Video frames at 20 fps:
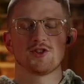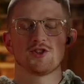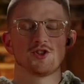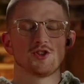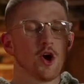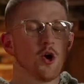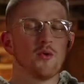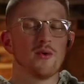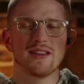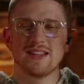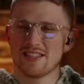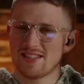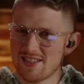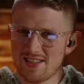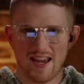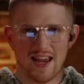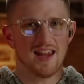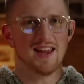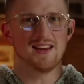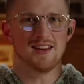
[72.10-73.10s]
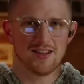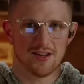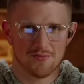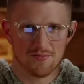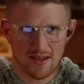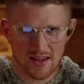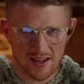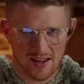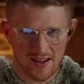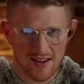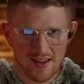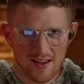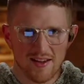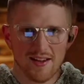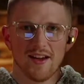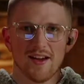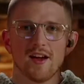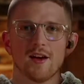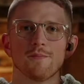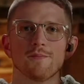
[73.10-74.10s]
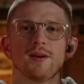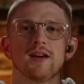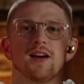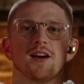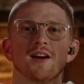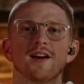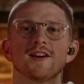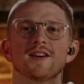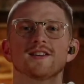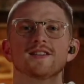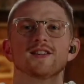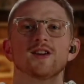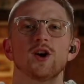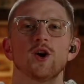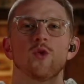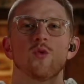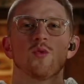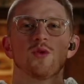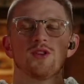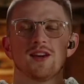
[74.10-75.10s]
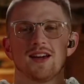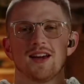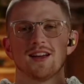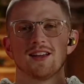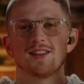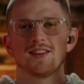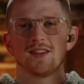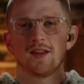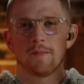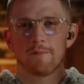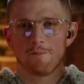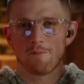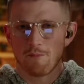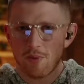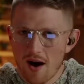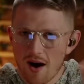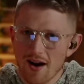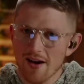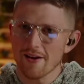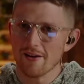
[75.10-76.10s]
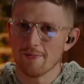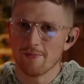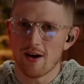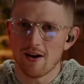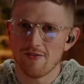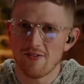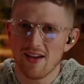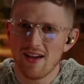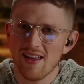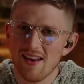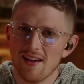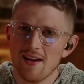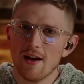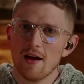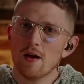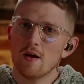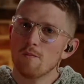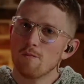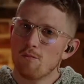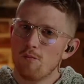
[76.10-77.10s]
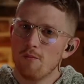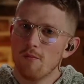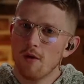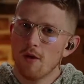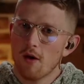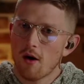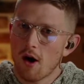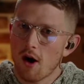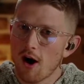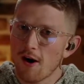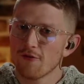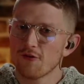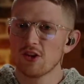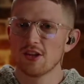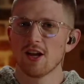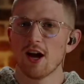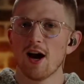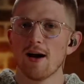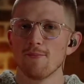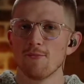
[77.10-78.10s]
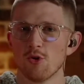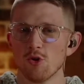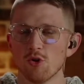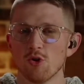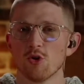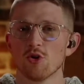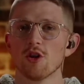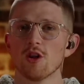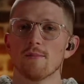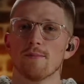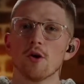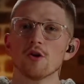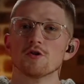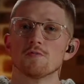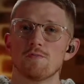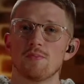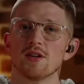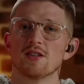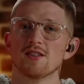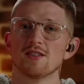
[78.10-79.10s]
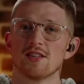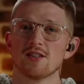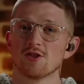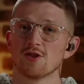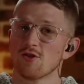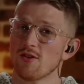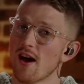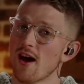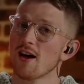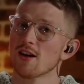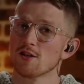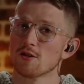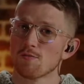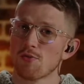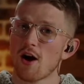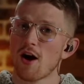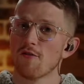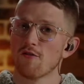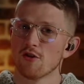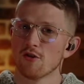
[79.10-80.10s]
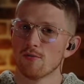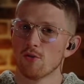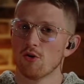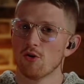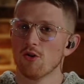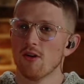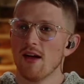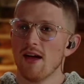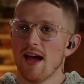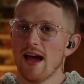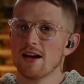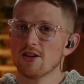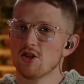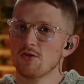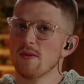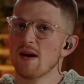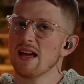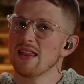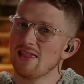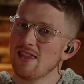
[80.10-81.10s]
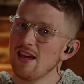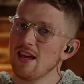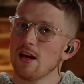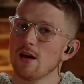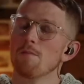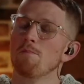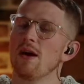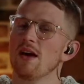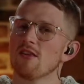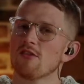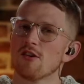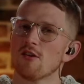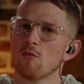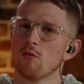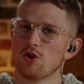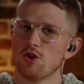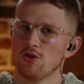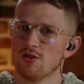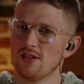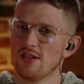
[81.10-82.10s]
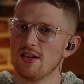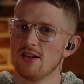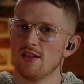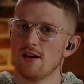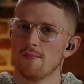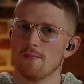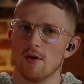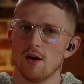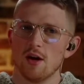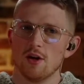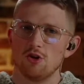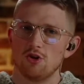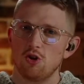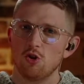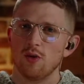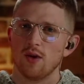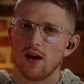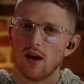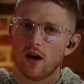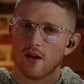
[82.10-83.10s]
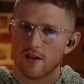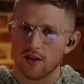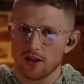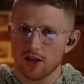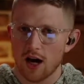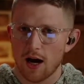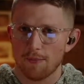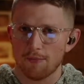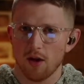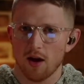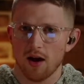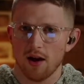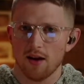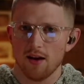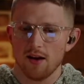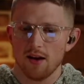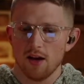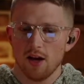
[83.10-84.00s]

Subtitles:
so insane to me, because when you get to the bottom of it, oftentimes you'll learn that most businesses are not as profitable as you might think based on what you see them doing on the top line.